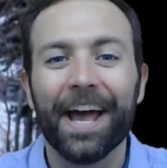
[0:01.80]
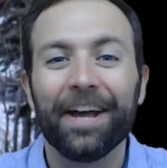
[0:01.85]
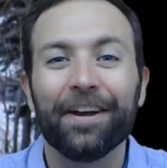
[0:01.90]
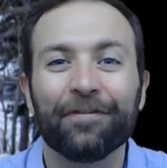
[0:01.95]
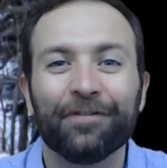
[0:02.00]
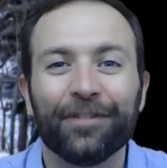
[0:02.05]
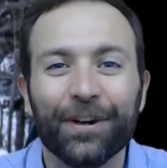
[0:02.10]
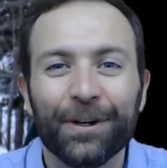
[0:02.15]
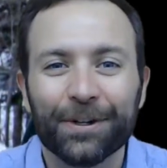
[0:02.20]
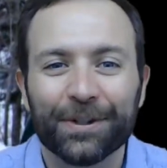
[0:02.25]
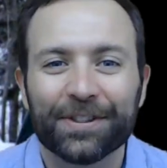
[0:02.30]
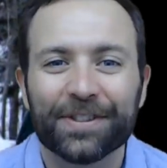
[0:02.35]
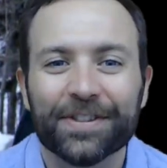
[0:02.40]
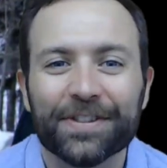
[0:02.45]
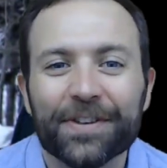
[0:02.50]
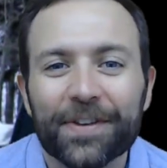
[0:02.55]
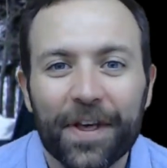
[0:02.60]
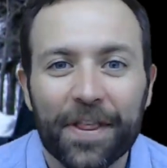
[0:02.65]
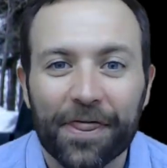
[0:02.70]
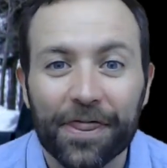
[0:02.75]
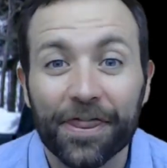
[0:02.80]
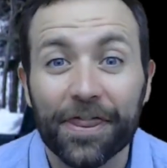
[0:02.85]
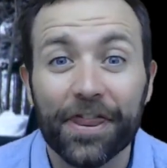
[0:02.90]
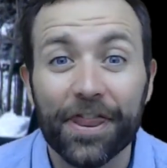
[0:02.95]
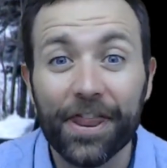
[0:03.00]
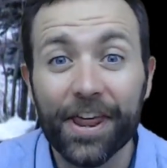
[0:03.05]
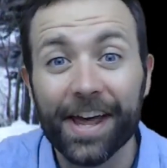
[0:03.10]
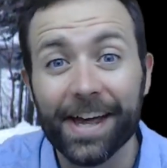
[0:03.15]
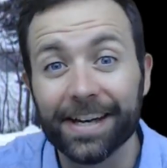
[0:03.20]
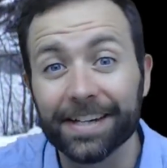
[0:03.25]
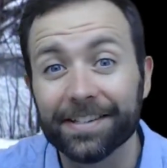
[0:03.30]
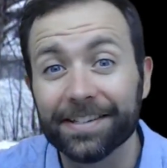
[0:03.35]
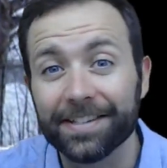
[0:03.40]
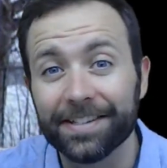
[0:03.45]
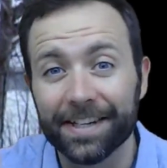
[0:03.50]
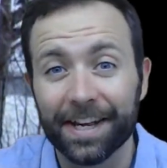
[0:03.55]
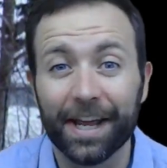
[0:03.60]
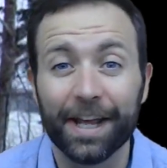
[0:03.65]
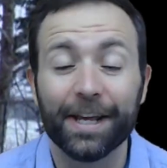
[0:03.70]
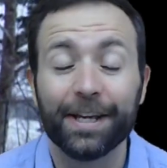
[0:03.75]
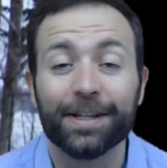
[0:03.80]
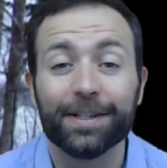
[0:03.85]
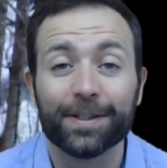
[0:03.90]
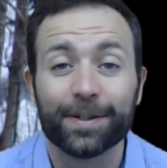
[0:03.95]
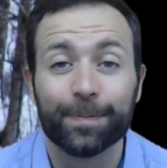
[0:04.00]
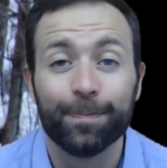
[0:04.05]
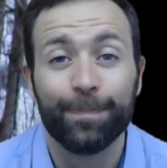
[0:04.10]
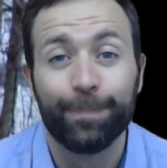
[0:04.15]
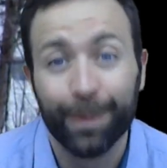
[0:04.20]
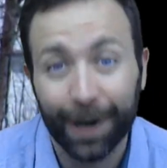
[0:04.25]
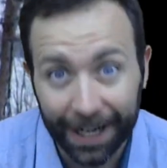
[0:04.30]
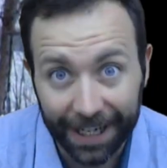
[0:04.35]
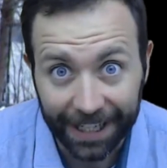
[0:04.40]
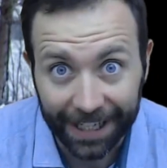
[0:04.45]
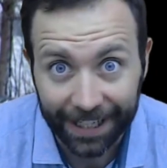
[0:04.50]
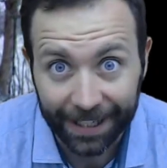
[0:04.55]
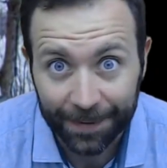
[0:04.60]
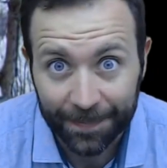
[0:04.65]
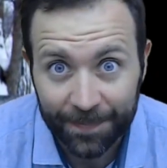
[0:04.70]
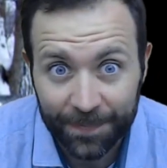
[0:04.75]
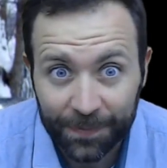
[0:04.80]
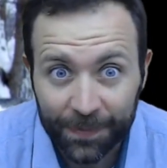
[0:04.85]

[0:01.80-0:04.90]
Hey folks, this is Buddy.